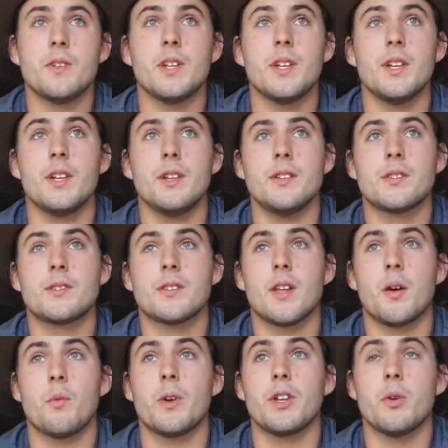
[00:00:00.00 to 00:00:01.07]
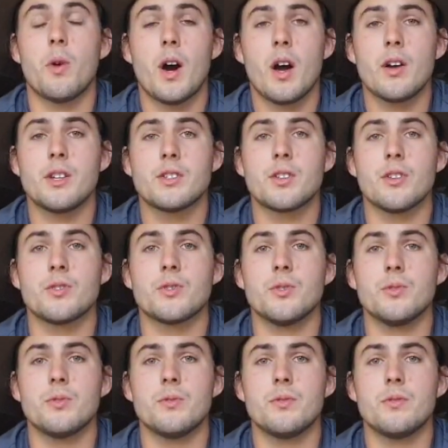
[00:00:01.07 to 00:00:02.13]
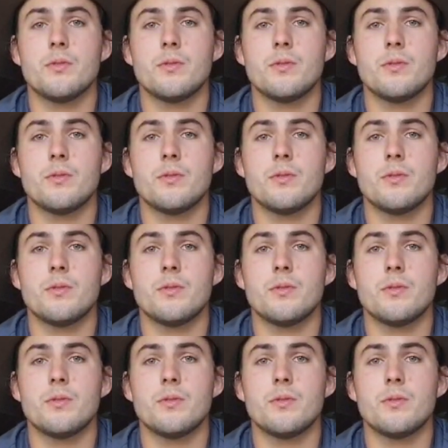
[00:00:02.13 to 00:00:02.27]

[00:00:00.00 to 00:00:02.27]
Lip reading: is that when you are in social